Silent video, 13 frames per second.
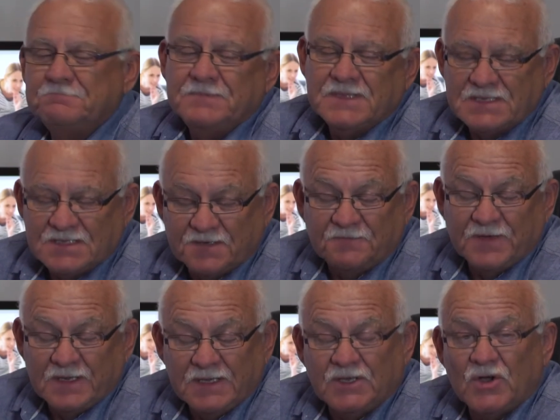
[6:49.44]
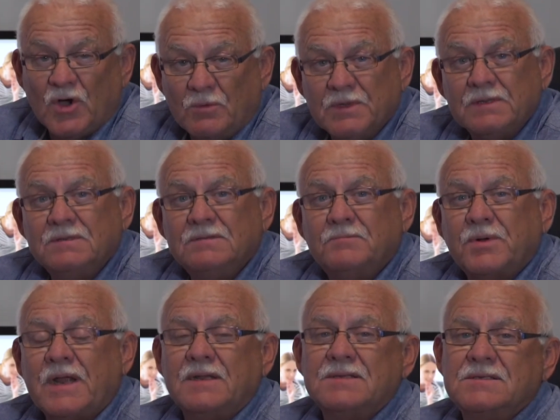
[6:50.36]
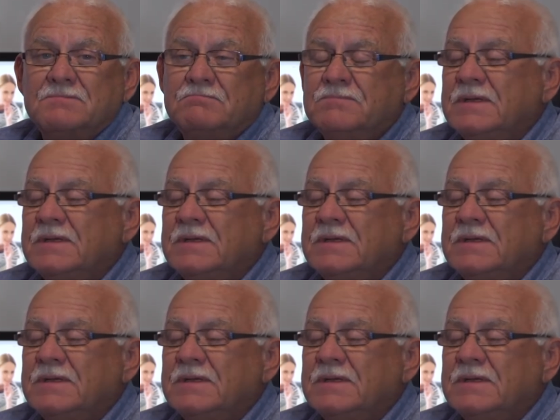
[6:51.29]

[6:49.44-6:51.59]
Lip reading: that's a fairly common practice